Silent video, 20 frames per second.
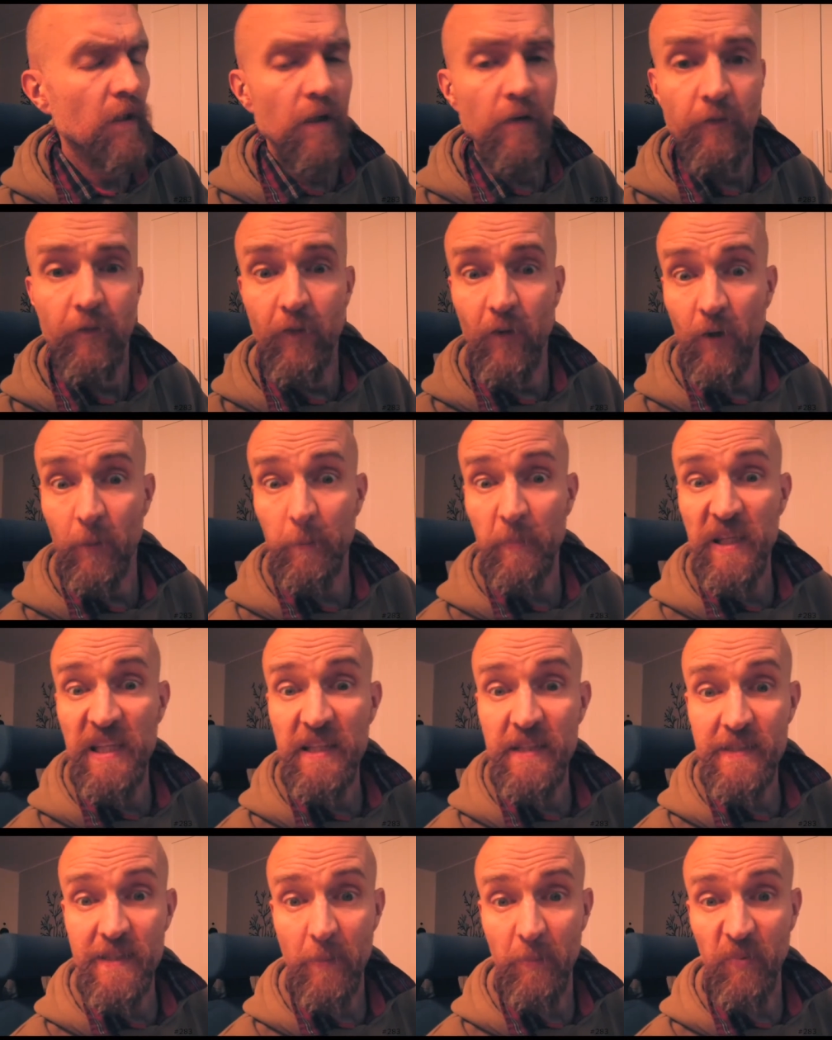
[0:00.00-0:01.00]
for a
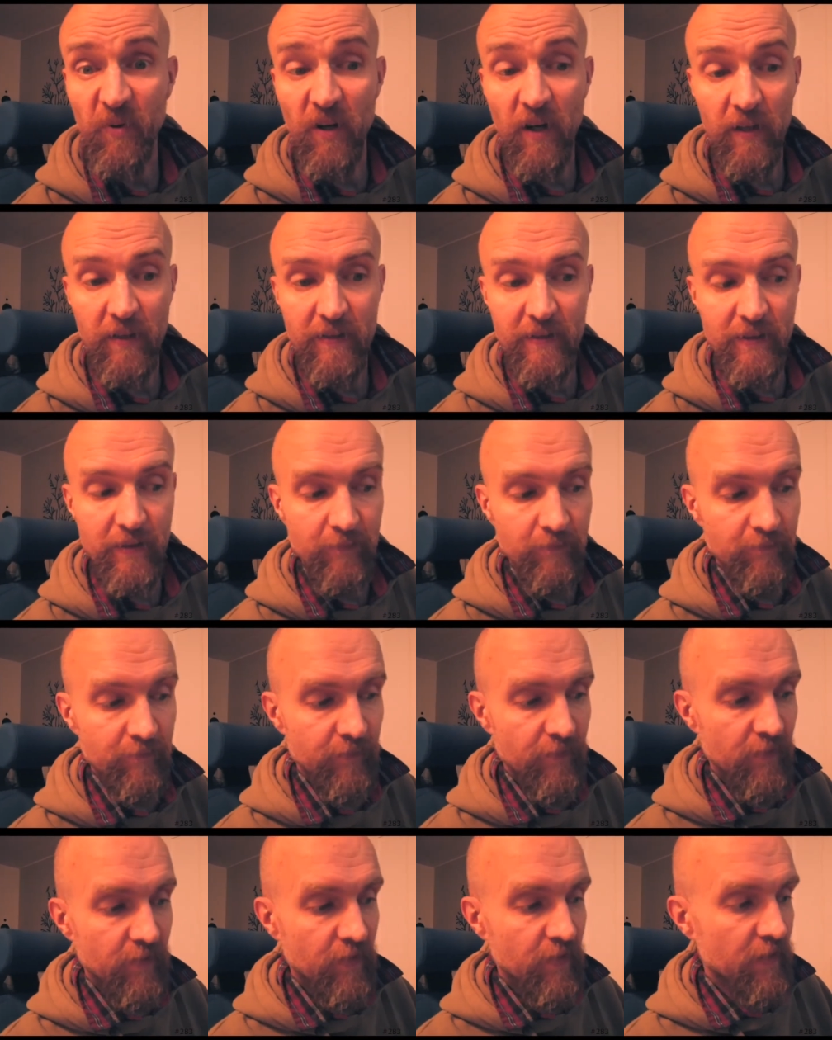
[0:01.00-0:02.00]
pizza party.
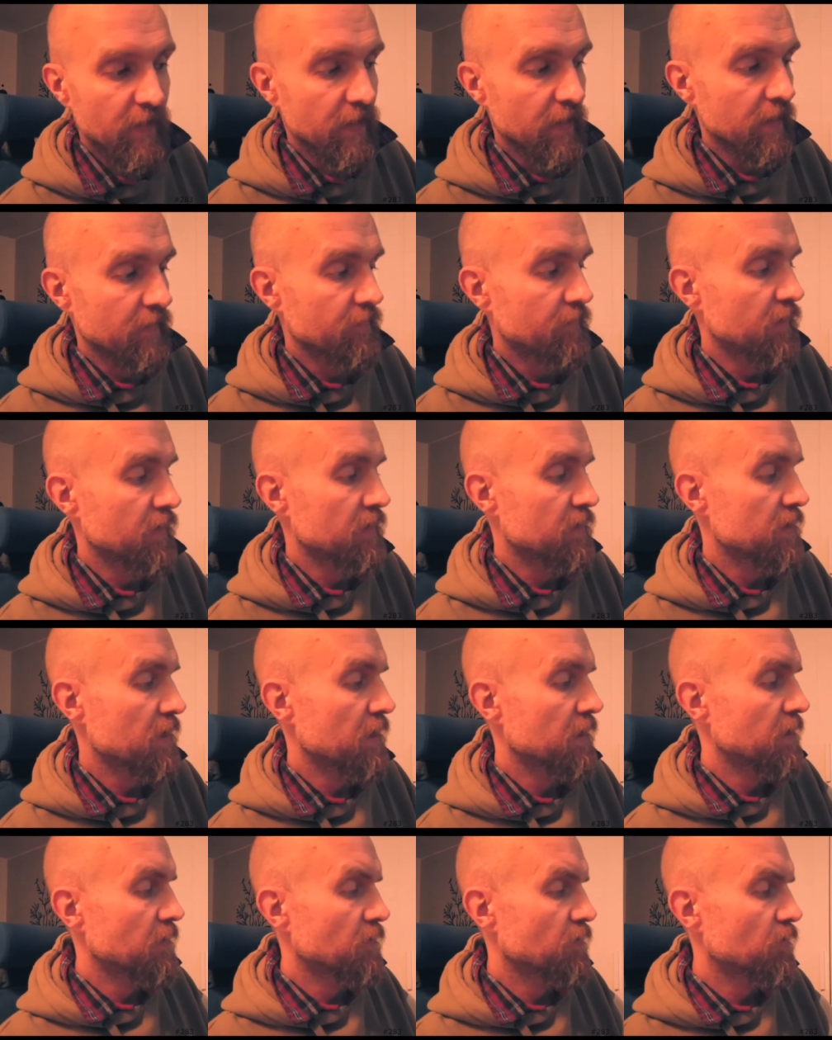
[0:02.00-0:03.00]
They have
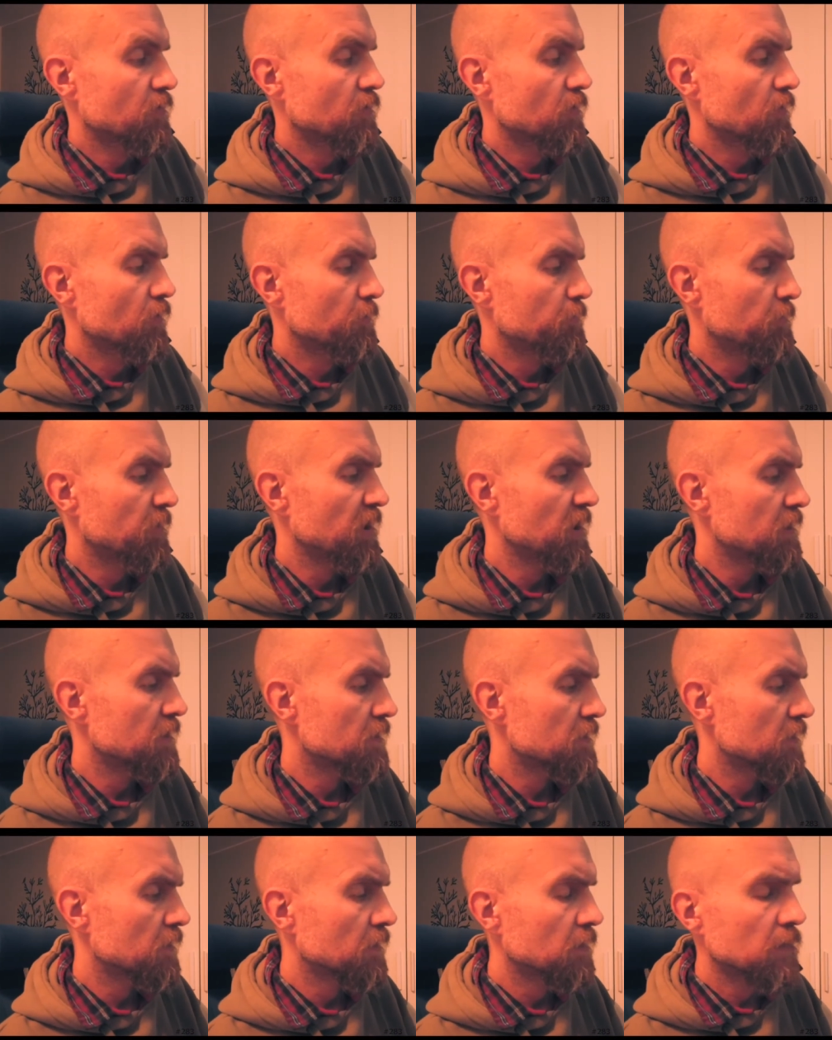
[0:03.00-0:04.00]
decided to cook
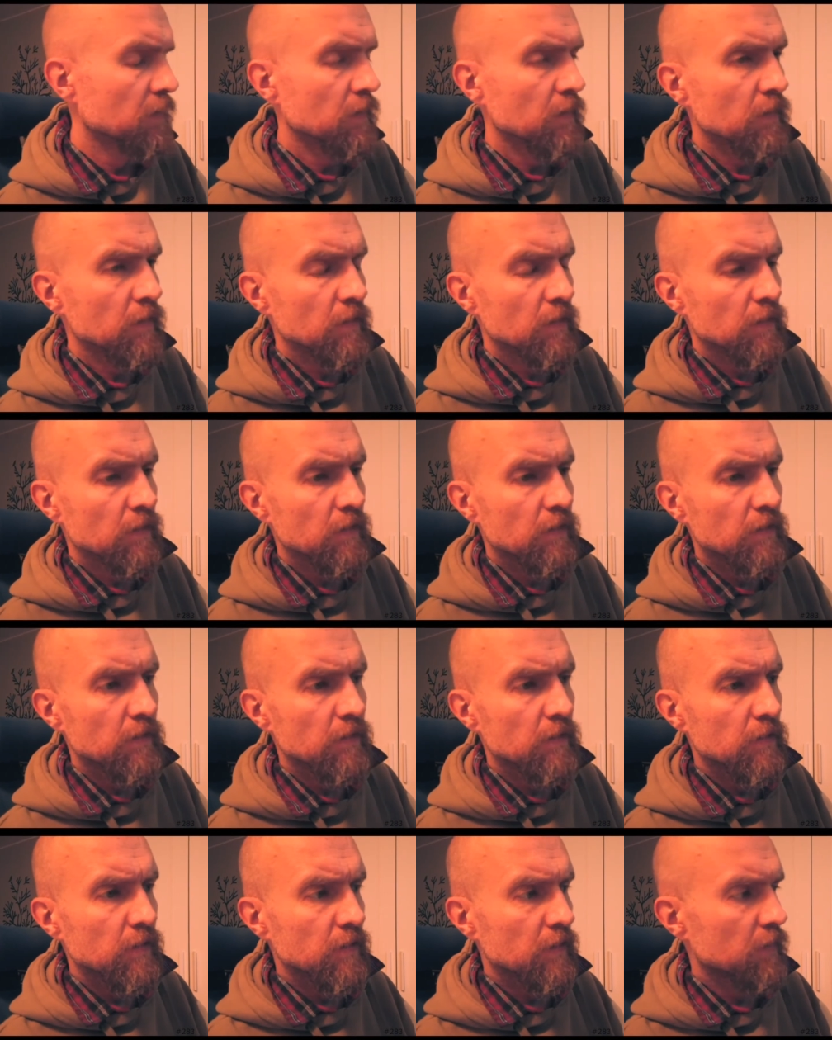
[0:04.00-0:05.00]
pizza.
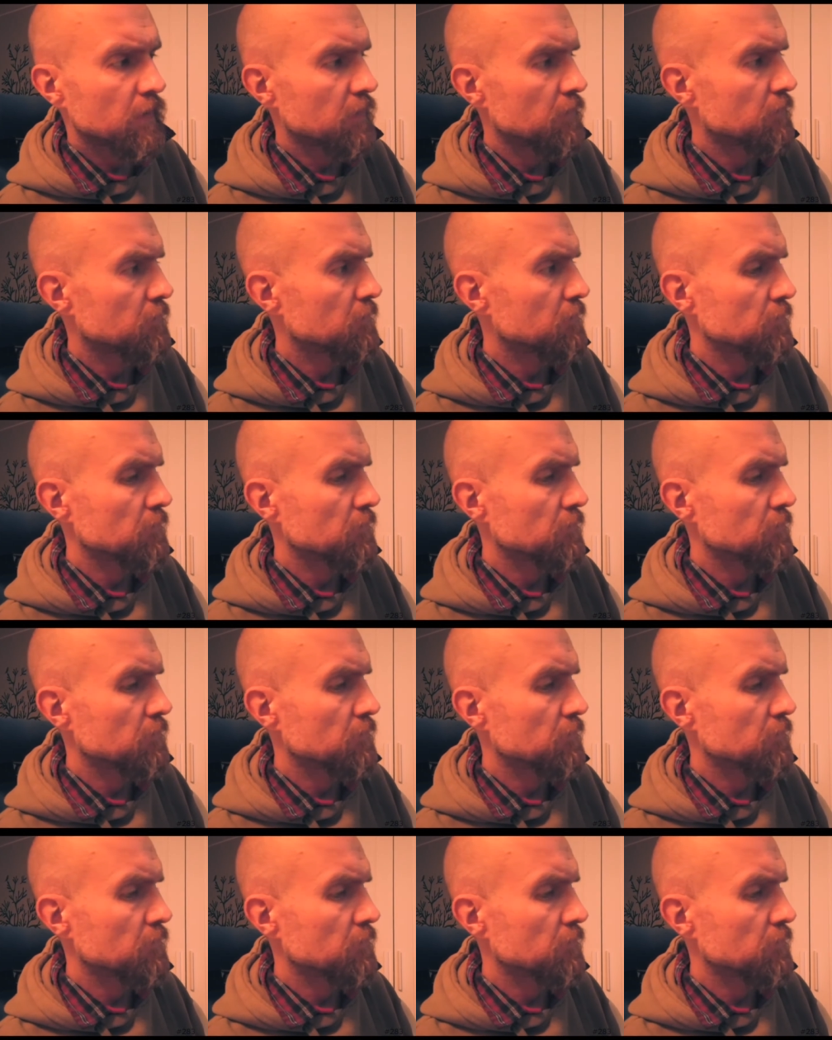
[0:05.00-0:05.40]
And uh,